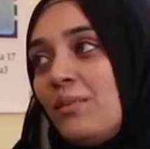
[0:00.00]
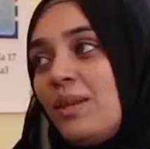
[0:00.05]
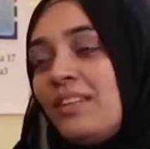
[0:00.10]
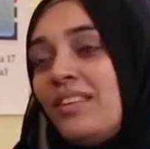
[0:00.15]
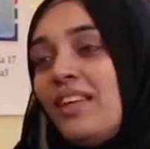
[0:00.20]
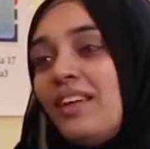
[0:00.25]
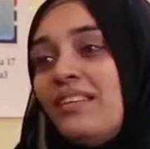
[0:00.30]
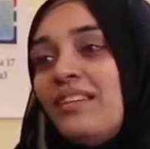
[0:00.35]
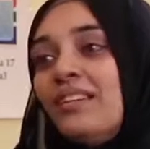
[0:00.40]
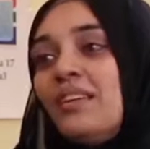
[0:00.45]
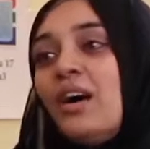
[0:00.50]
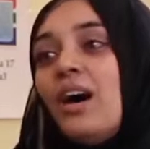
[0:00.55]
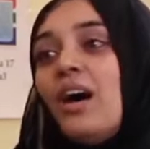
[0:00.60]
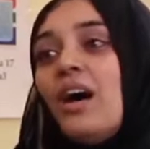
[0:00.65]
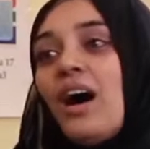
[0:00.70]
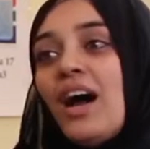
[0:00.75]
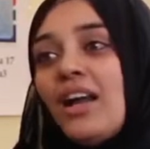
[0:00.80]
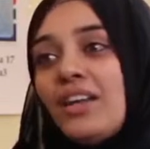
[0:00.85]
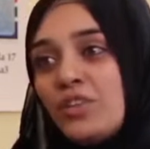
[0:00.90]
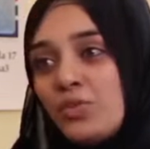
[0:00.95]
But then
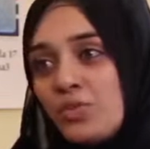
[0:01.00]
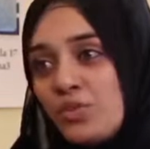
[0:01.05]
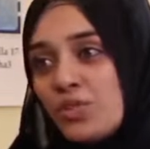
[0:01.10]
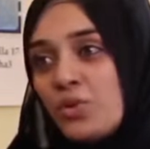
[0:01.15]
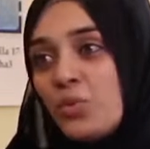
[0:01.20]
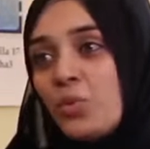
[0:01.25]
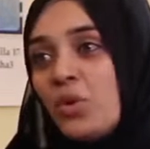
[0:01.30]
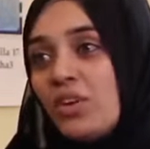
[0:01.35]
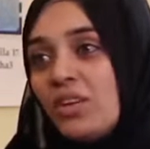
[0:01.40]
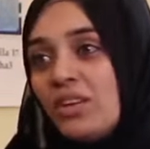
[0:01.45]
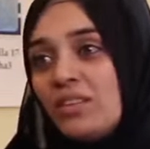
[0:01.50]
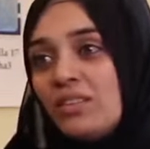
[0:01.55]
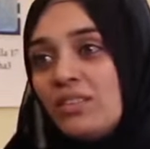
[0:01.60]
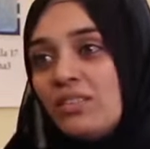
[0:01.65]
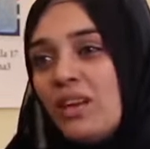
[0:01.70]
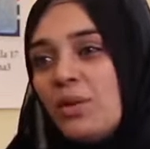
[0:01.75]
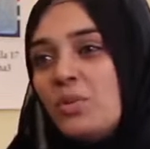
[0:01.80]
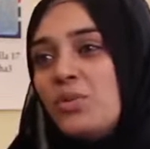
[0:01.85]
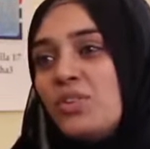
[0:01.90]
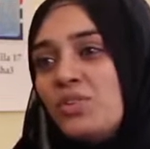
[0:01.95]
I used to
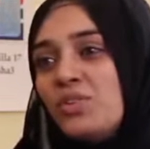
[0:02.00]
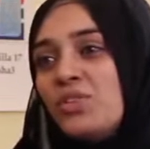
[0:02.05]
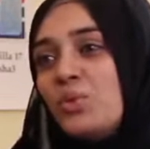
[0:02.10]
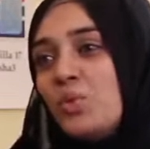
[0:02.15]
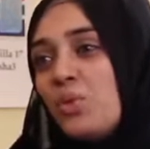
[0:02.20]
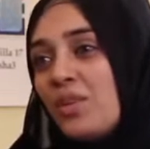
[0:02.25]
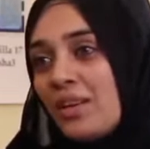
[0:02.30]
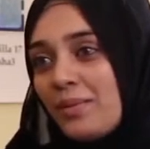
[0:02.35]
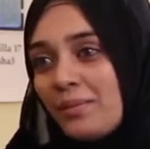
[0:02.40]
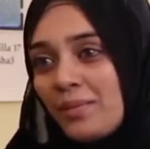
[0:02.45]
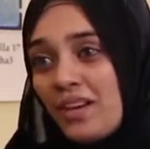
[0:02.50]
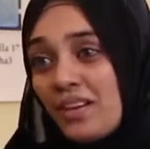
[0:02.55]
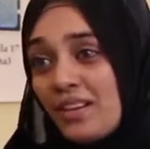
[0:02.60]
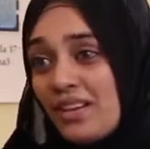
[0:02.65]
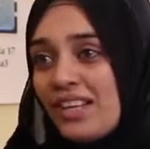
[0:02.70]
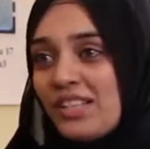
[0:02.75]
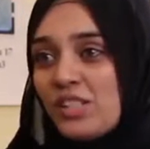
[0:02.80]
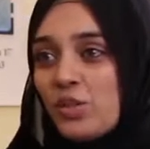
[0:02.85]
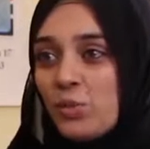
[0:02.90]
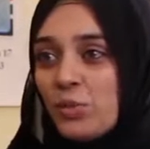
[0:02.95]
work in
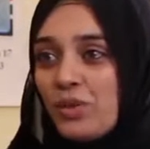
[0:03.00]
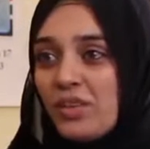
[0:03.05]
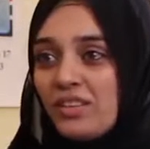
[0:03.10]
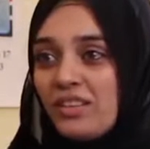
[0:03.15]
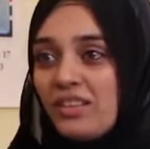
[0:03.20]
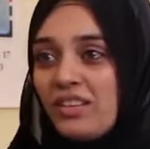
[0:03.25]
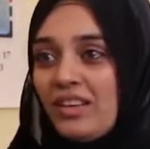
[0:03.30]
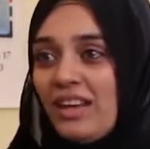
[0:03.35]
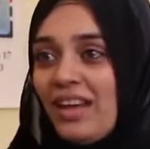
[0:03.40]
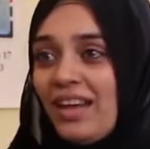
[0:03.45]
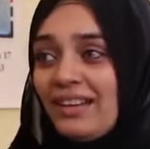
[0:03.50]
Barclays over here,